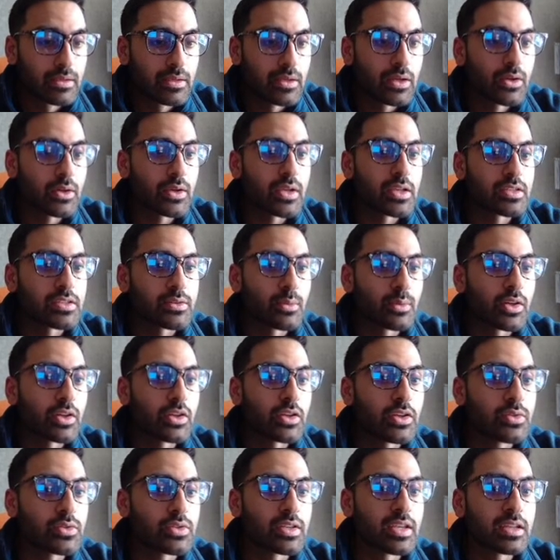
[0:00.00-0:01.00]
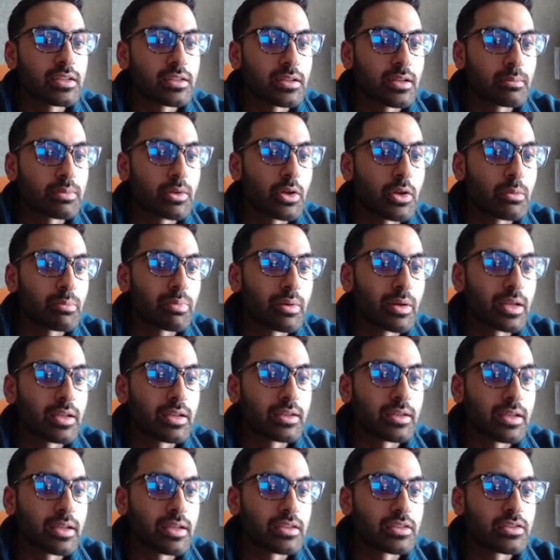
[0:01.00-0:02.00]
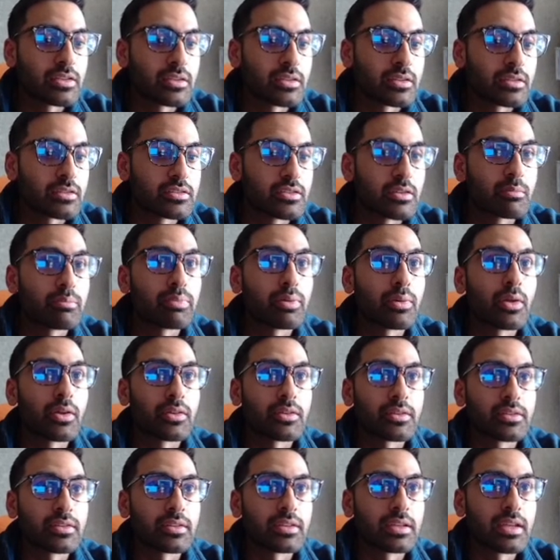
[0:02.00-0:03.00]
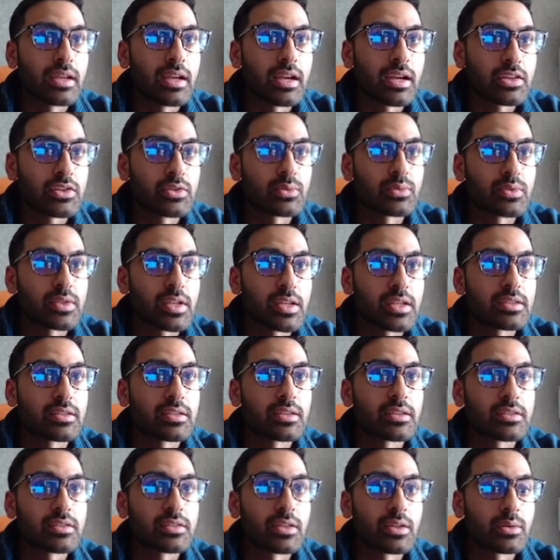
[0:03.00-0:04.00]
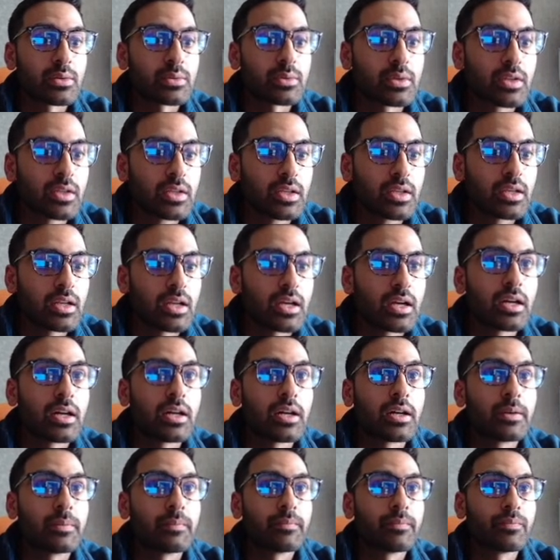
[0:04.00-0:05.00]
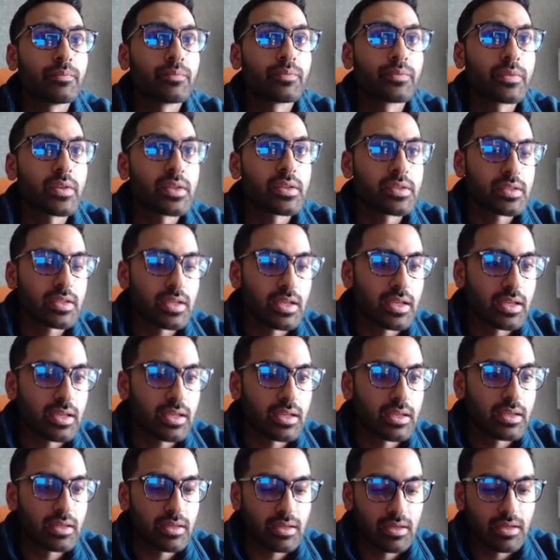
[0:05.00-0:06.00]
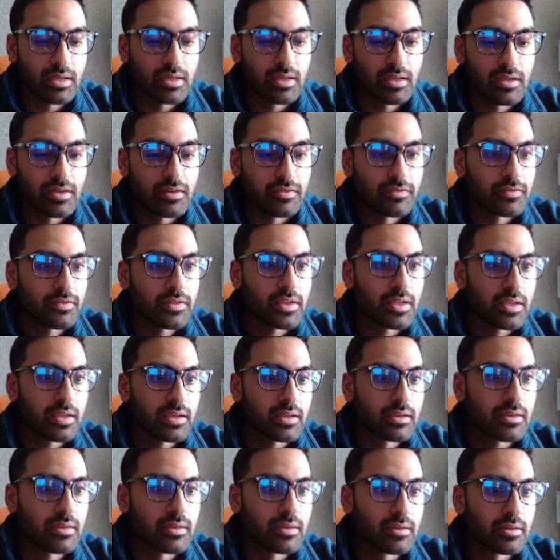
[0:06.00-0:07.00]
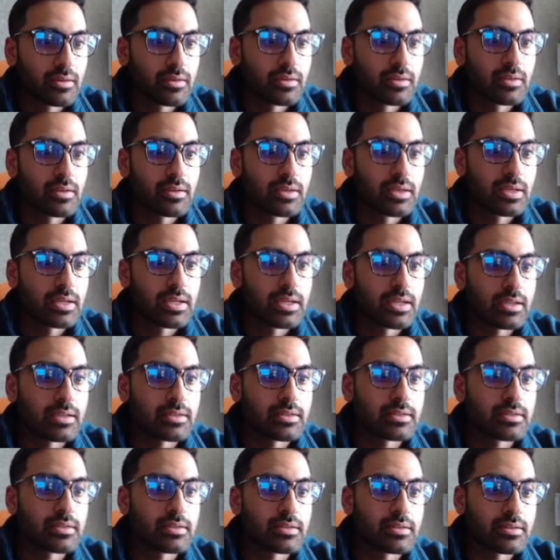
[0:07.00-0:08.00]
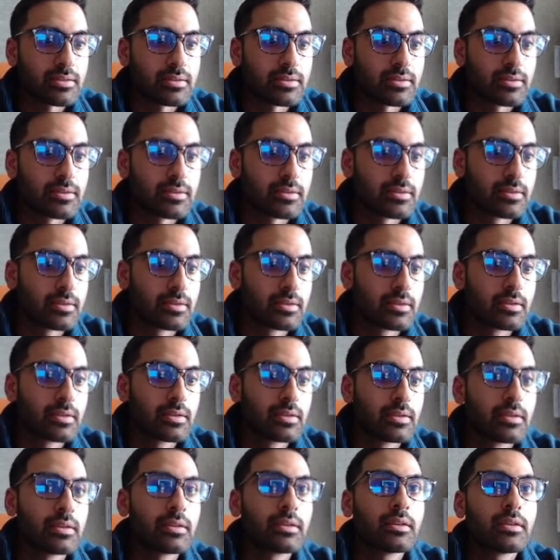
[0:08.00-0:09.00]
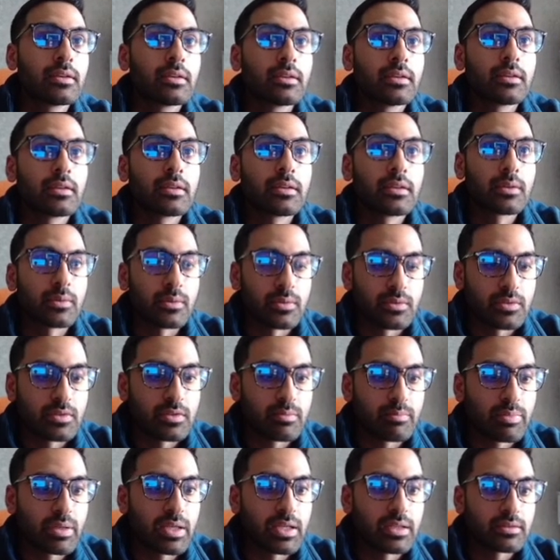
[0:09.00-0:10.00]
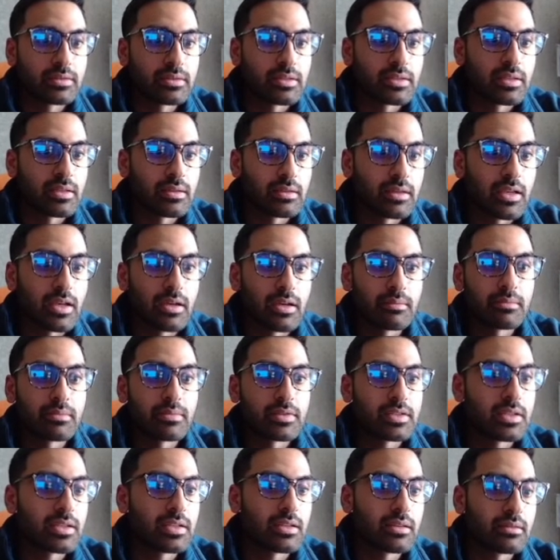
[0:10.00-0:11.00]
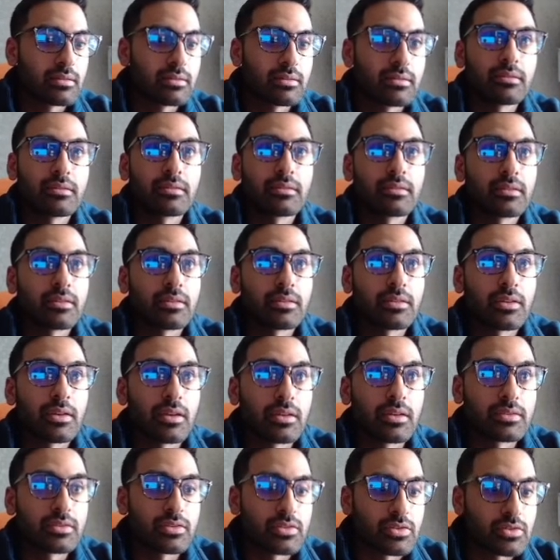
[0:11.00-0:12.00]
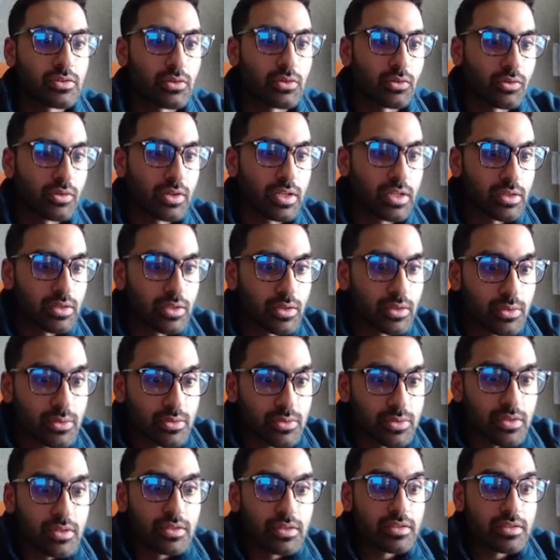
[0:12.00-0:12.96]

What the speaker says: Okay, so we're going to use GitHub Copilot here to plot the actual data. So let's say fig x equals plt. Yeah, see, it just already knows.